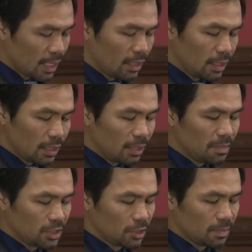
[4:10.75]
I
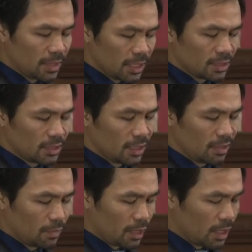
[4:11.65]
learned measurements
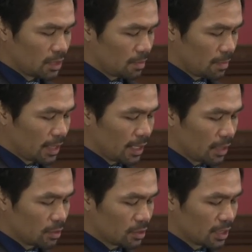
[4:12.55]
and weights
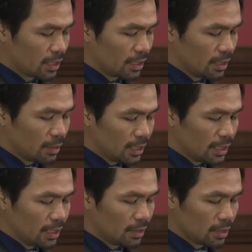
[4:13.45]
by constantly
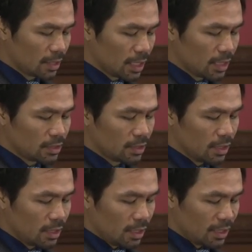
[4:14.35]
reading the rates
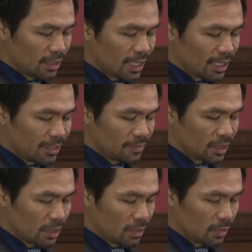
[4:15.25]
and tariffs
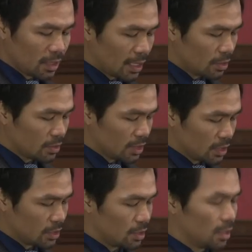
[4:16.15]
at the
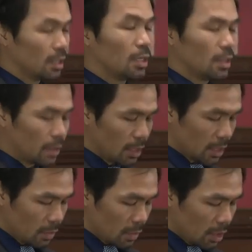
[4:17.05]
warehouses where
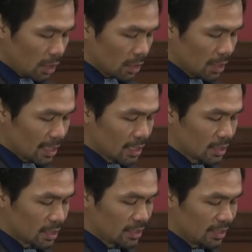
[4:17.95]
I worked
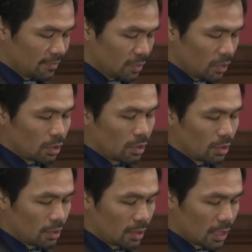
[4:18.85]
as a
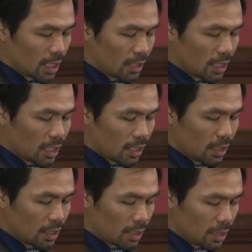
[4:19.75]
stevedore, a
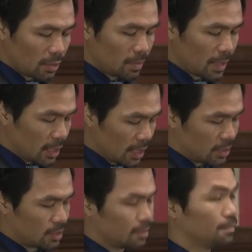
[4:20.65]
docker in our
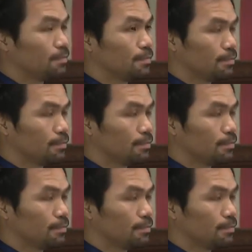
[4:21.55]
parlance.